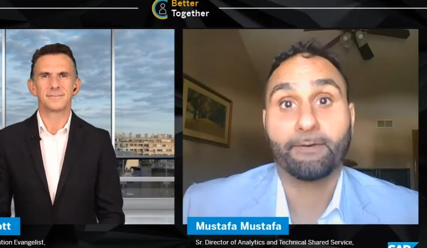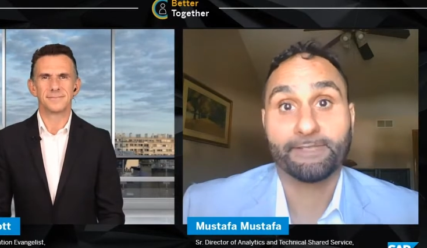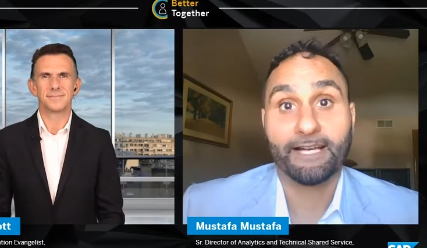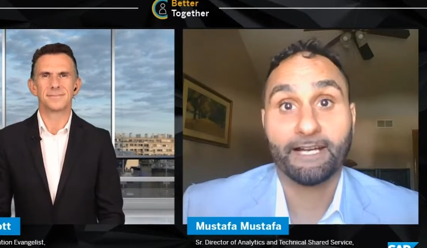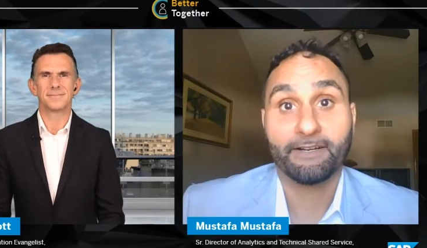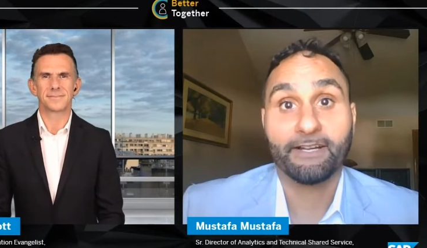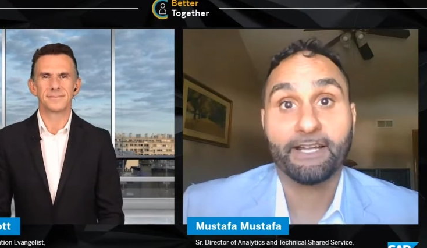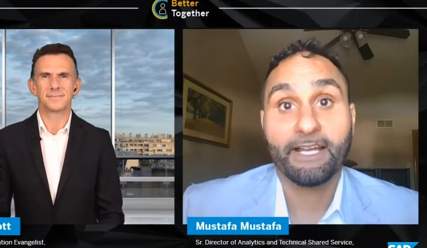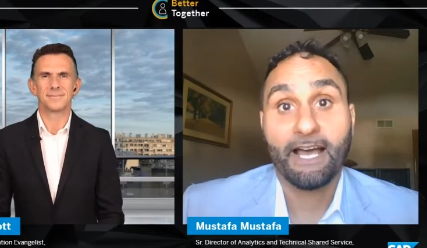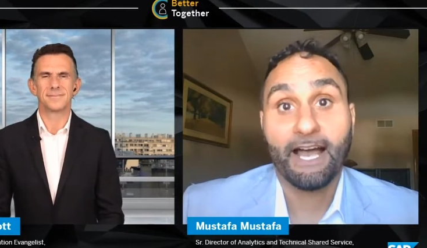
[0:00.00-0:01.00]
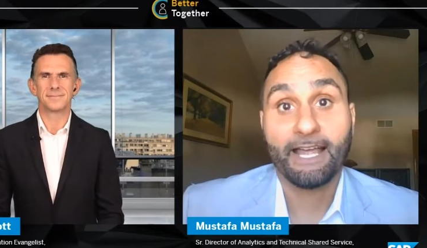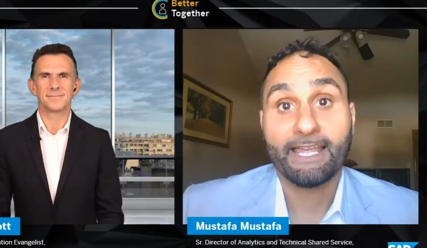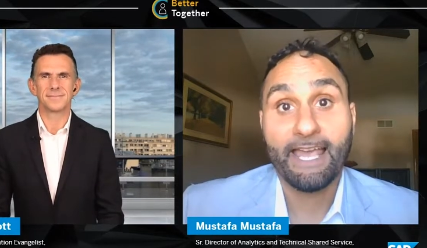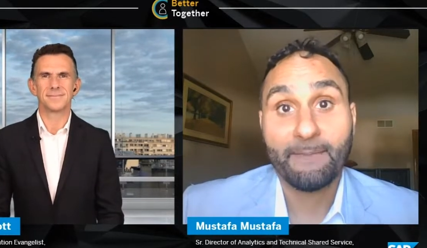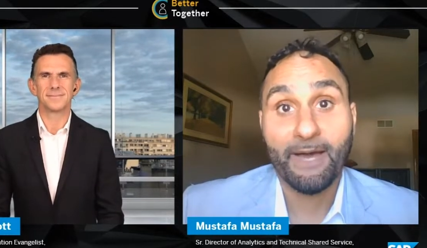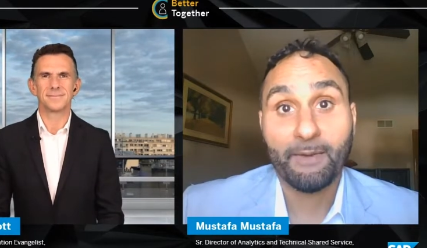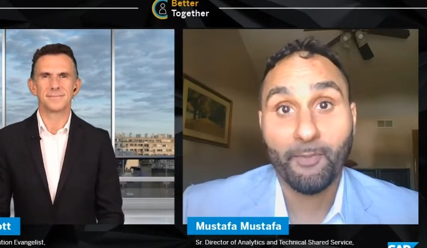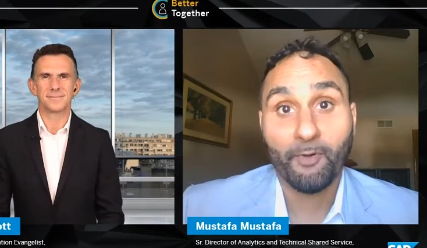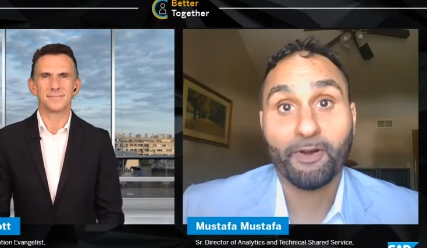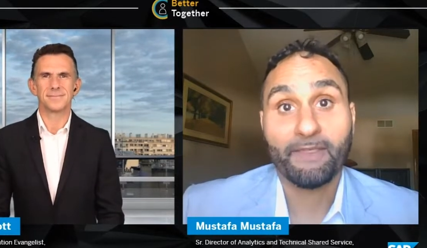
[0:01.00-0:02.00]
Speaker 1: why I was hired. I came on
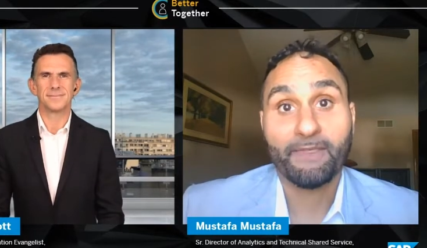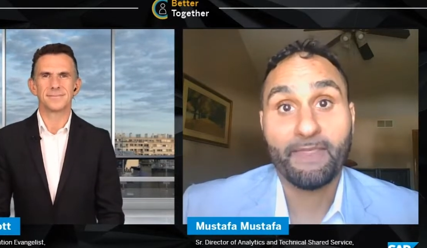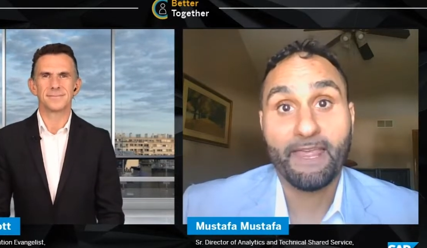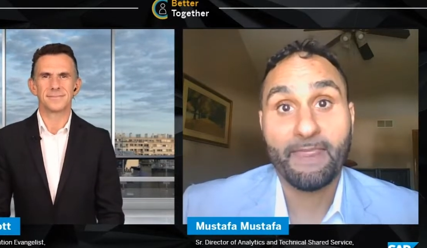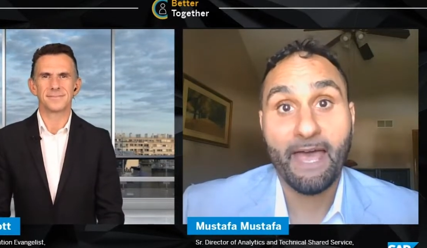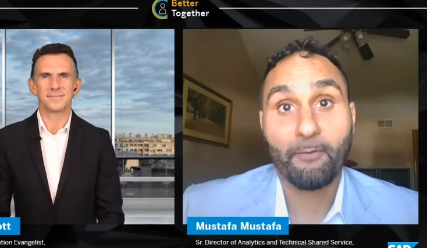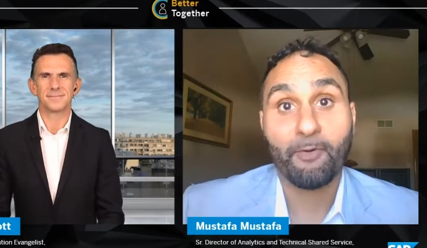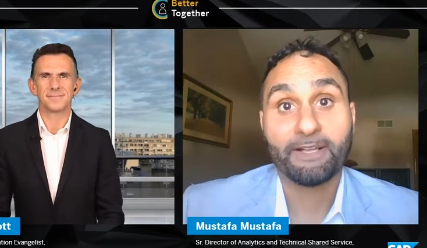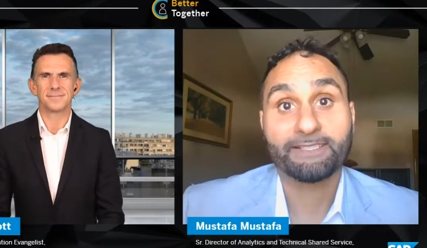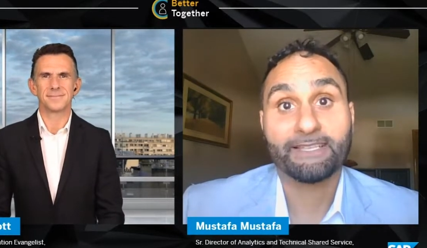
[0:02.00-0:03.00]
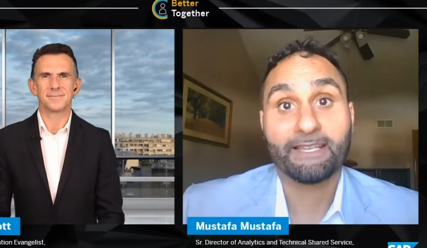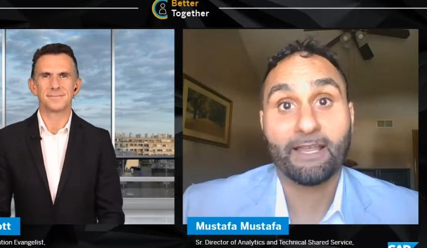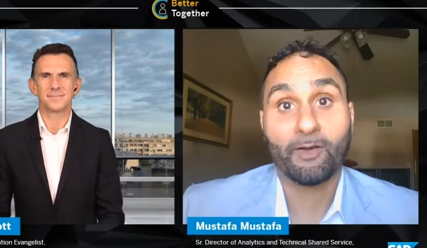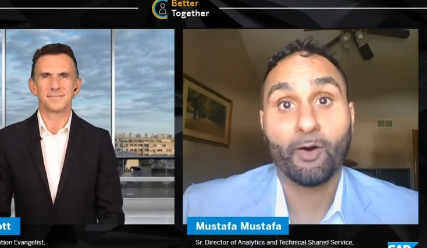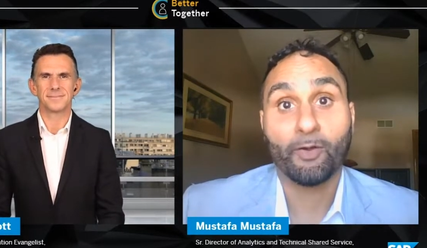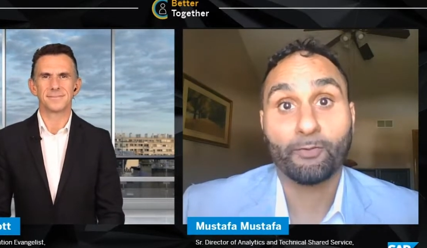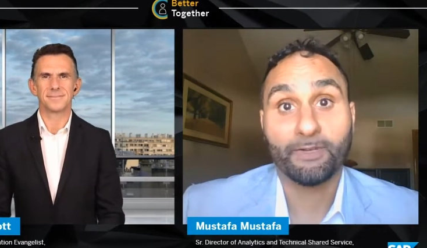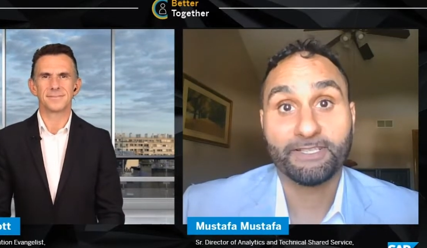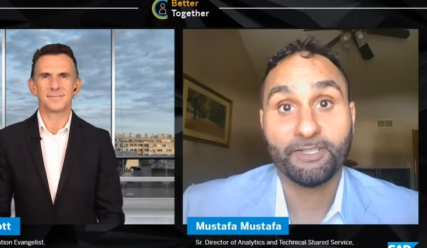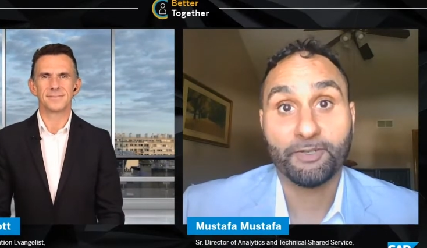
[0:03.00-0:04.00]
board, and, and that was the goal
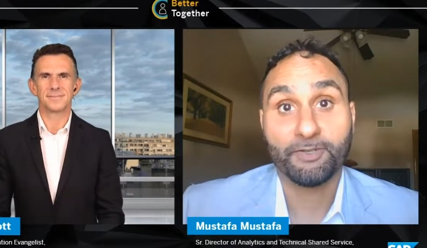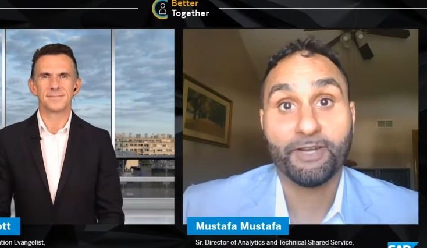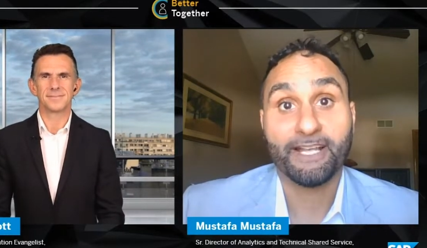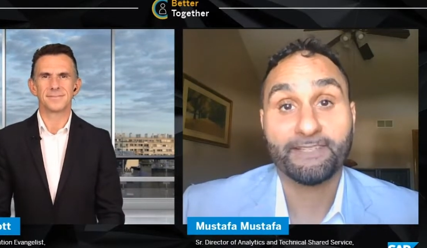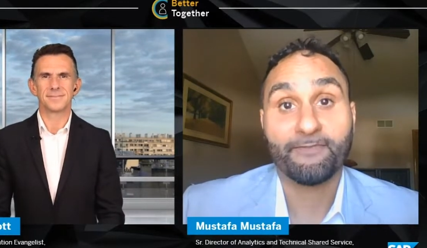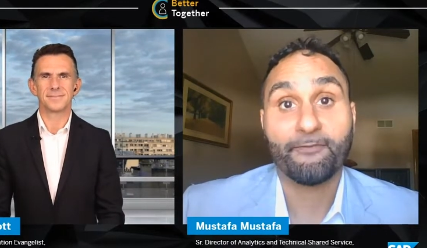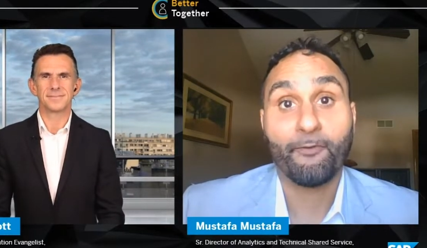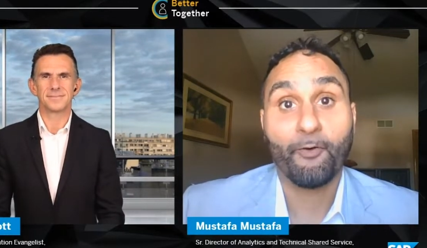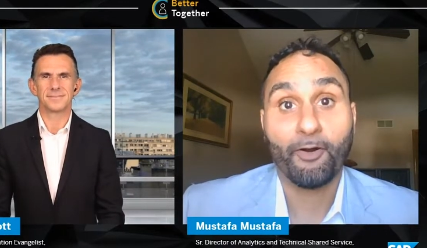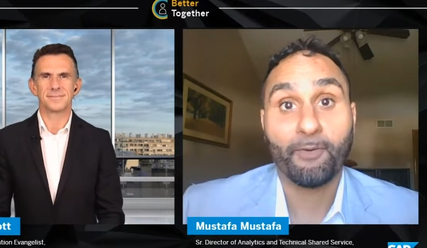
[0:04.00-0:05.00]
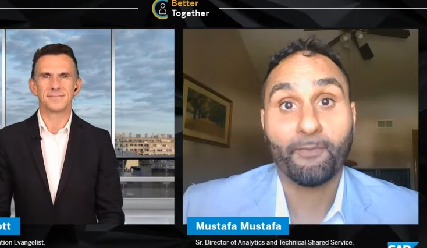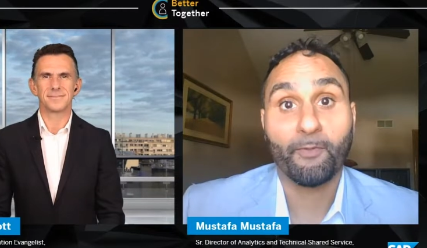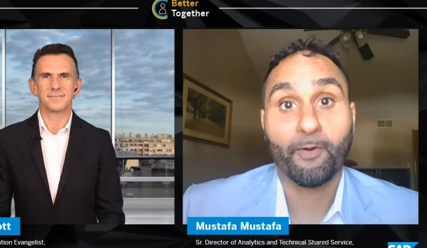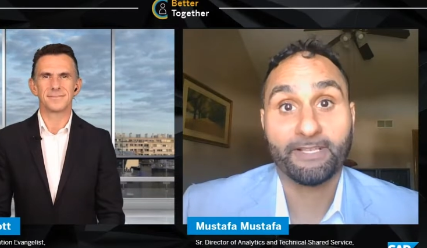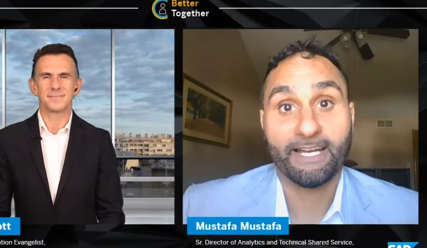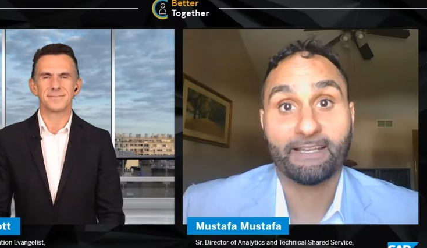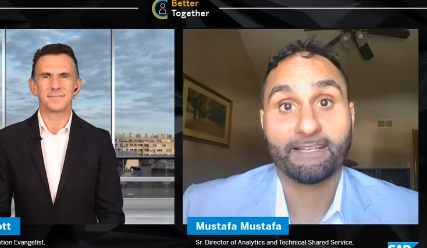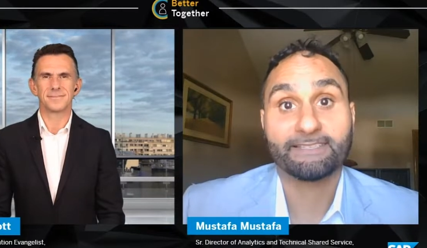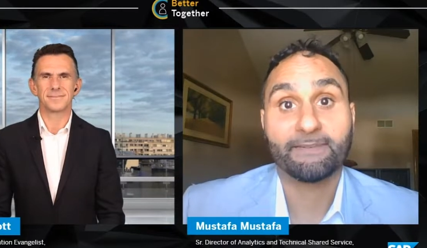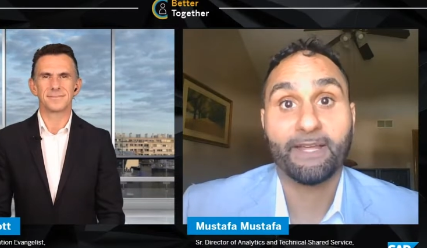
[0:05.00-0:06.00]
was to transform reports and
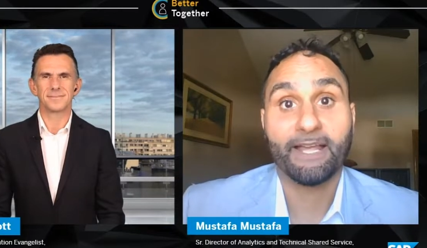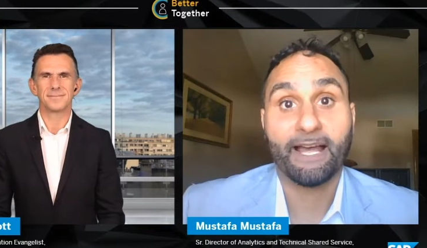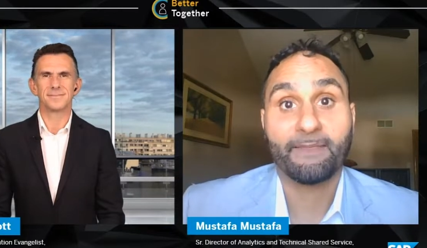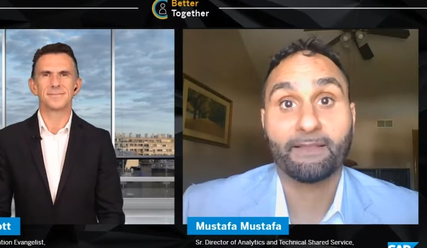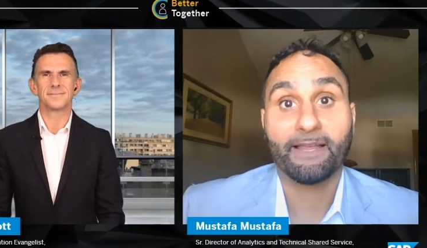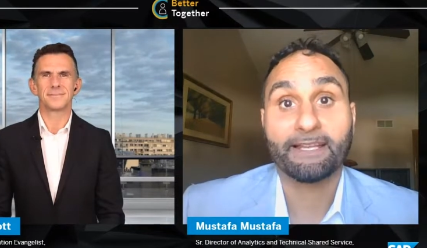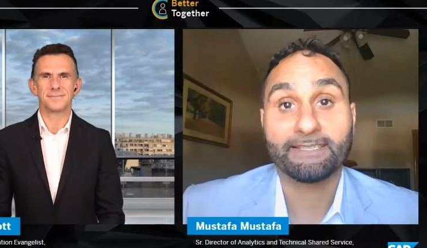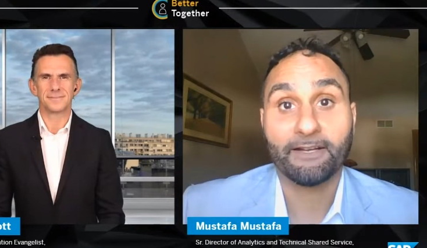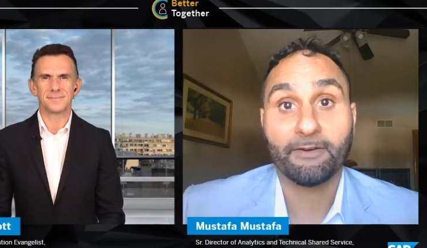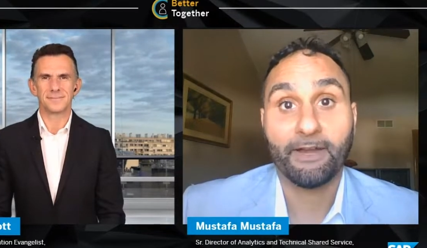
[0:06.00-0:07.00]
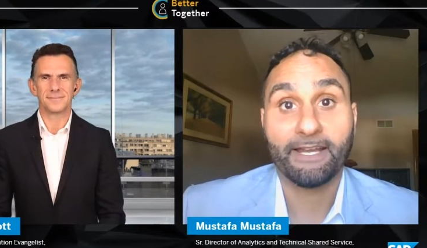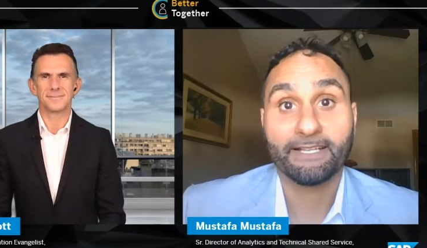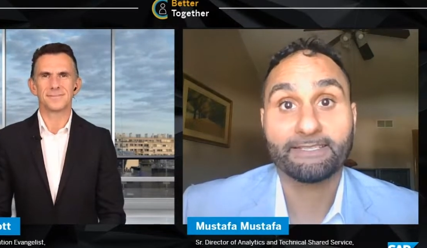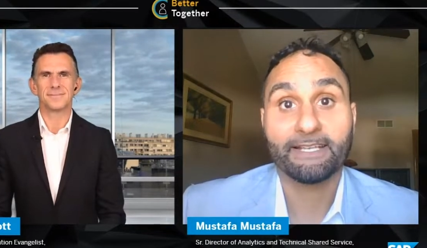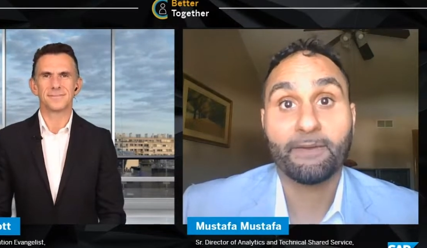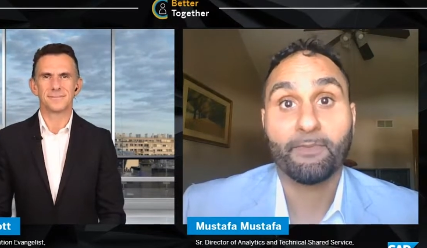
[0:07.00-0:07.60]
analytics to be on the latest and greatest,